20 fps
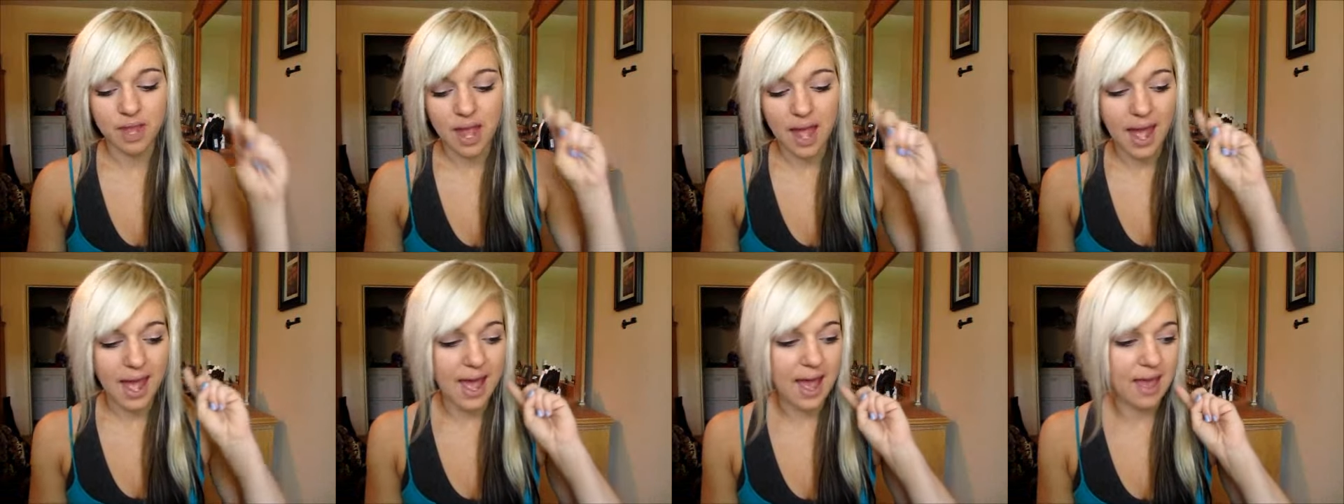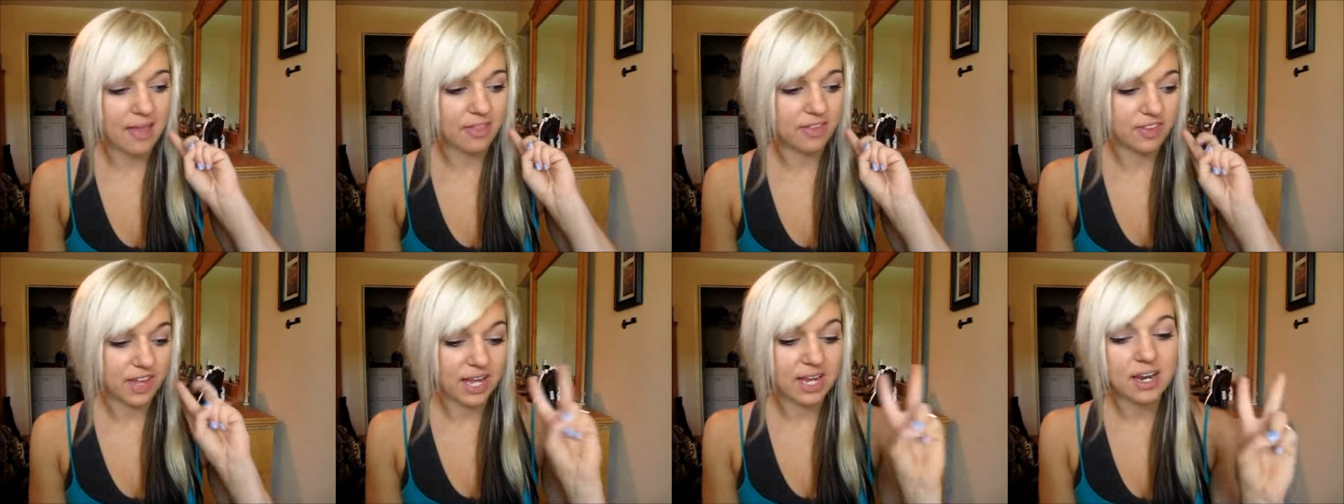And
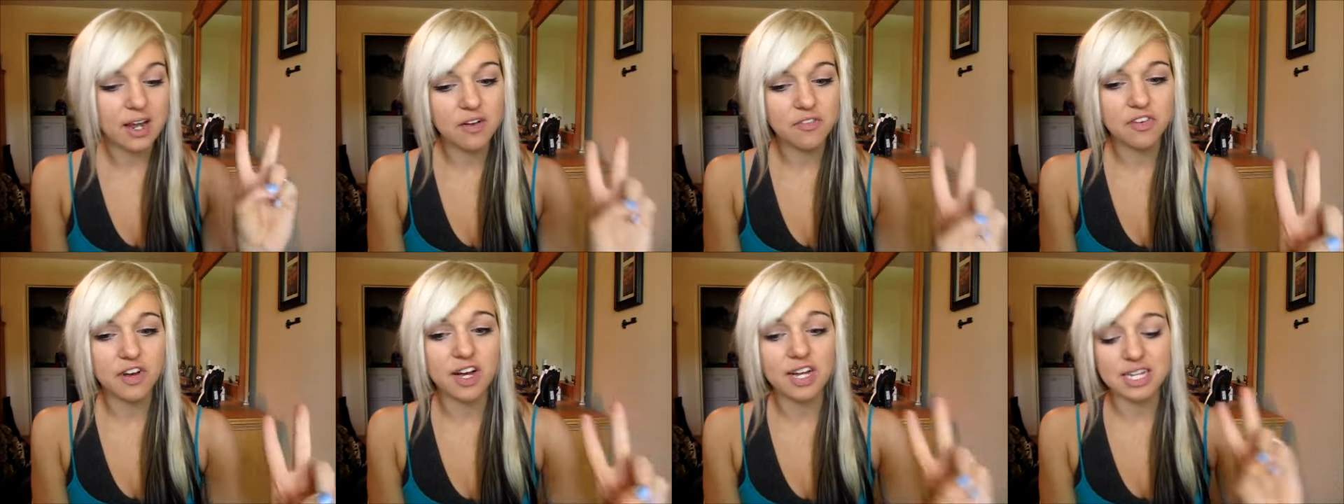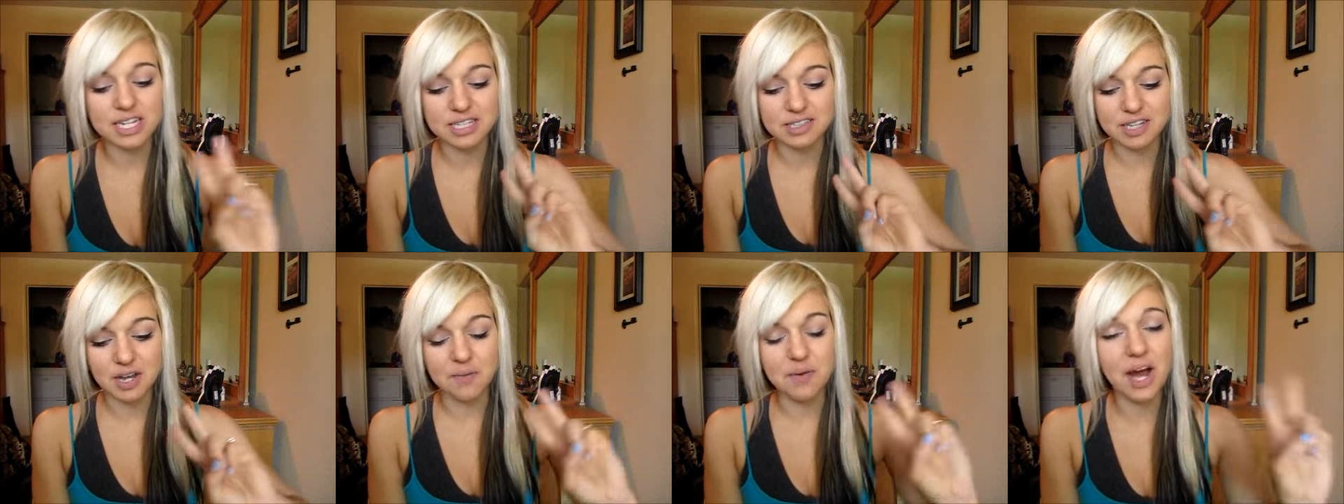the second downfall
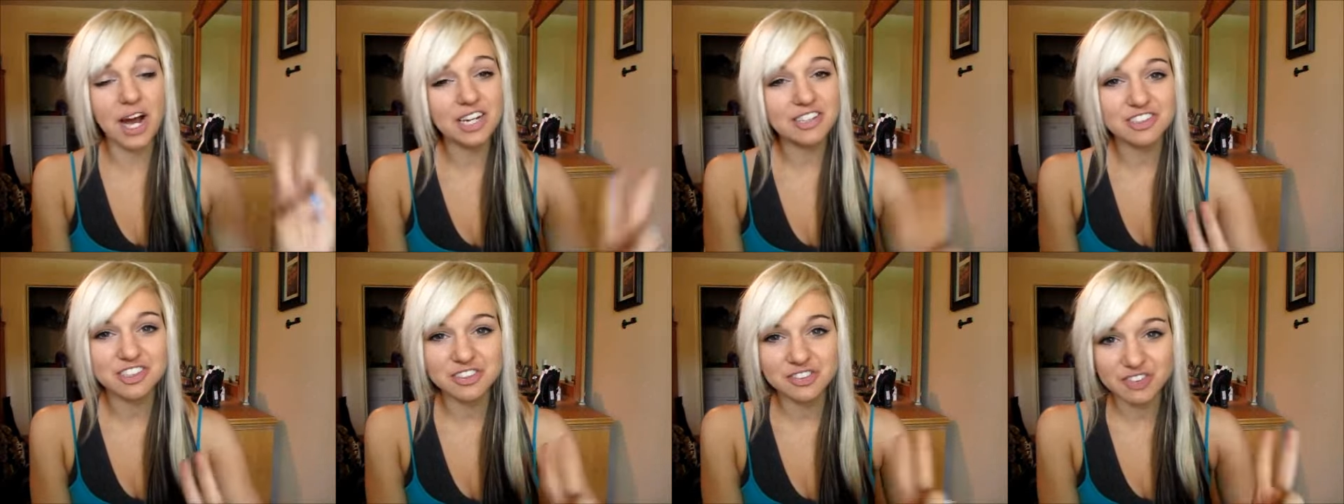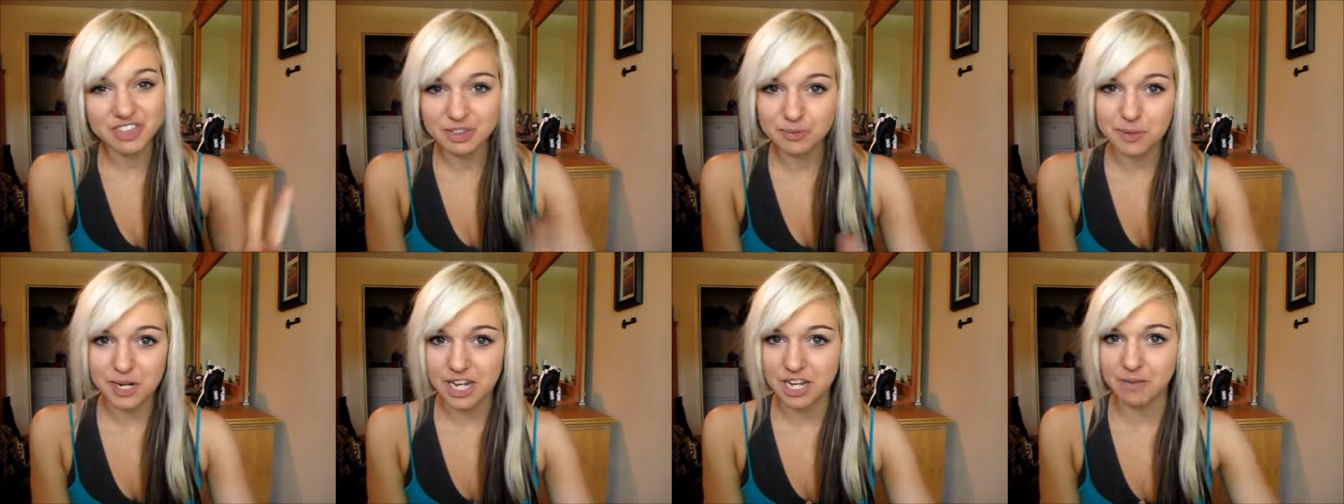is I'm not sure if
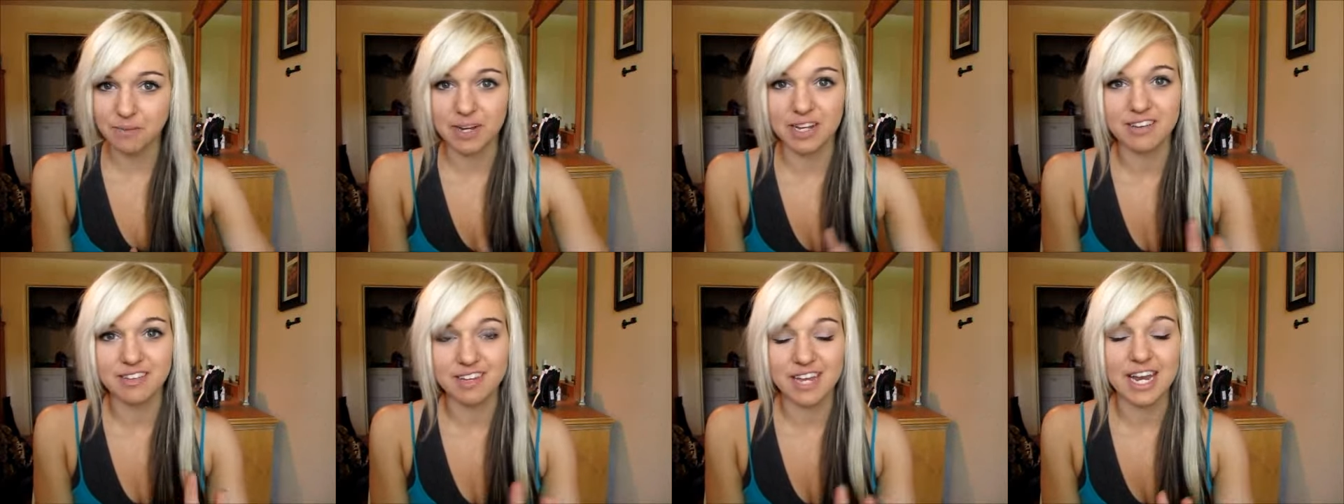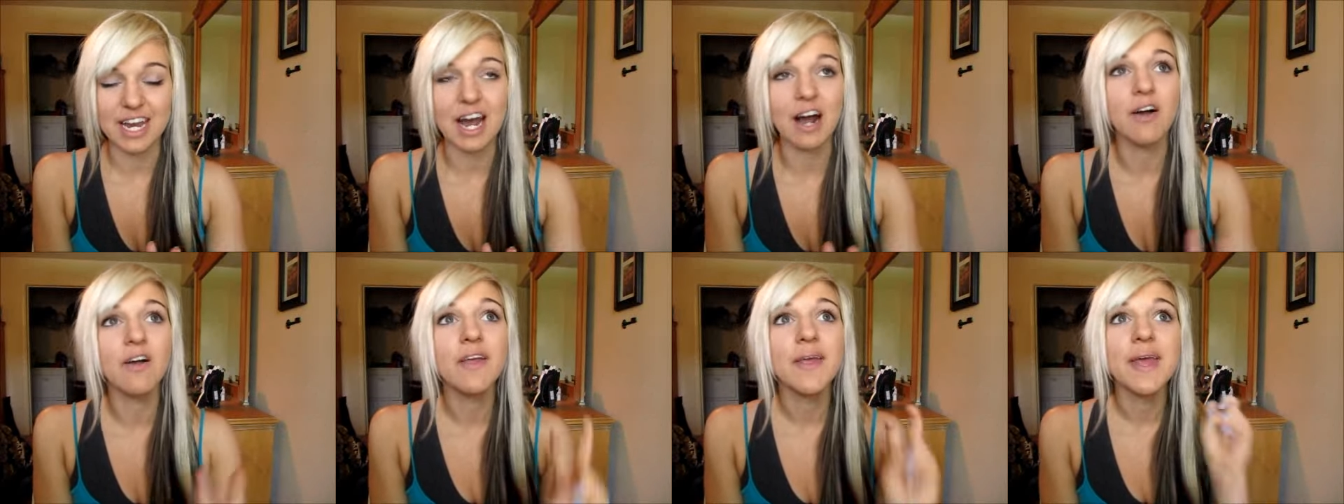it's breaking my skin
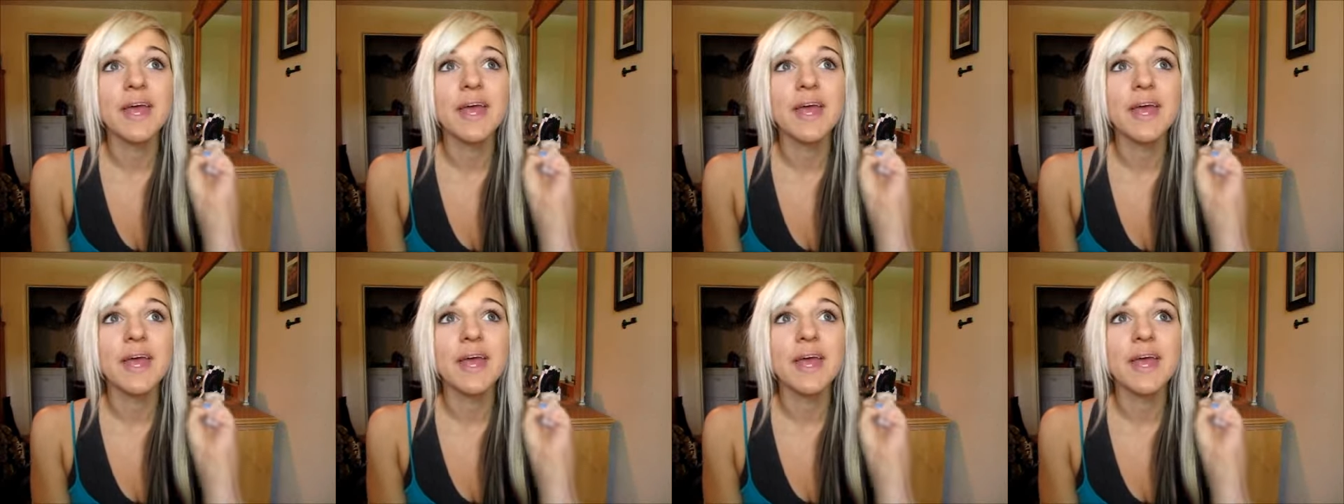out.